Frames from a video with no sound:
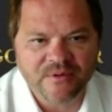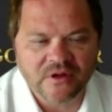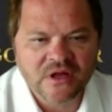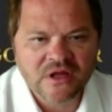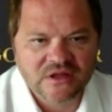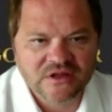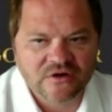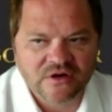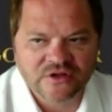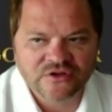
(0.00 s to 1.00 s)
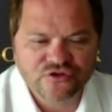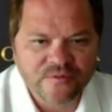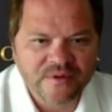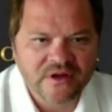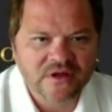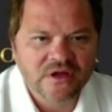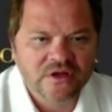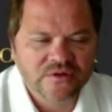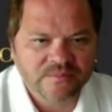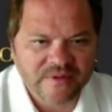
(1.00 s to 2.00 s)
people that are
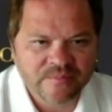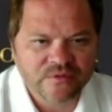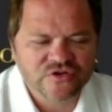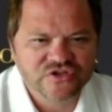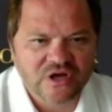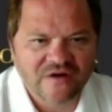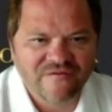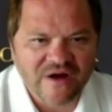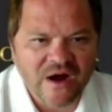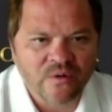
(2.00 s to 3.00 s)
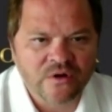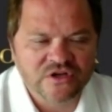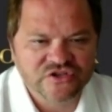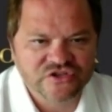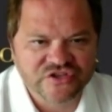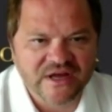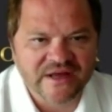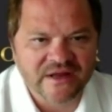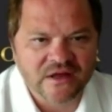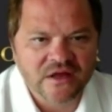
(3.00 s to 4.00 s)
contributing members of our
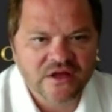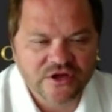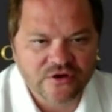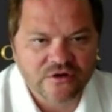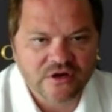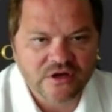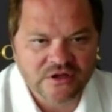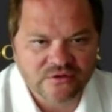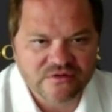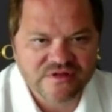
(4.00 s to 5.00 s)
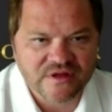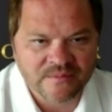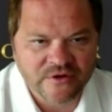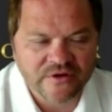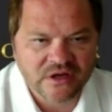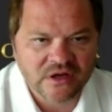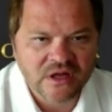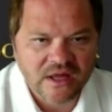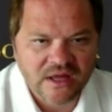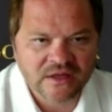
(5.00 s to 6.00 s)
society here in North
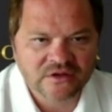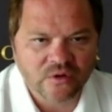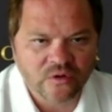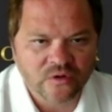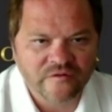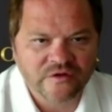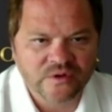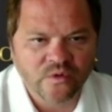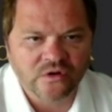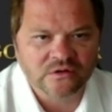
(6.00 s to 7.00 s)
America and all over the